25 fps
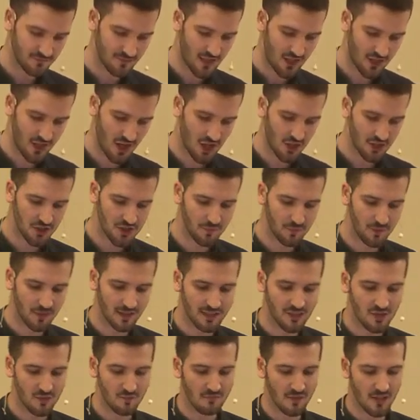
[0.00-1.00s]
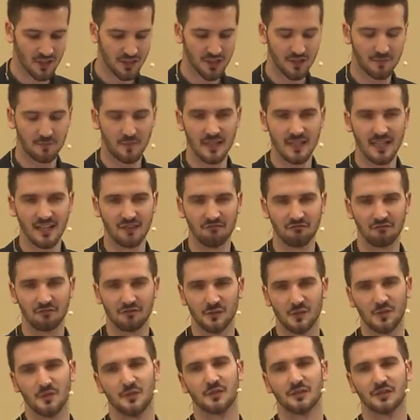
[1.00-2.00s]
that ultimately you must be
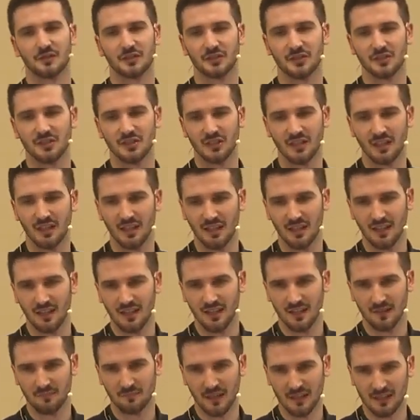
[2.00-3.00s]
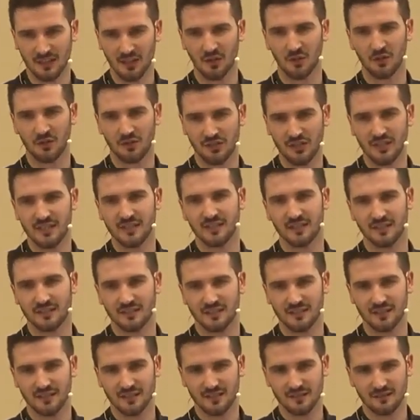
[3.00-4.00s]
influenced by the Lord
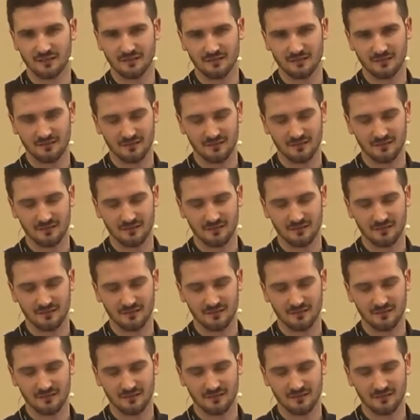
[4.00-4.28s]
Jesus.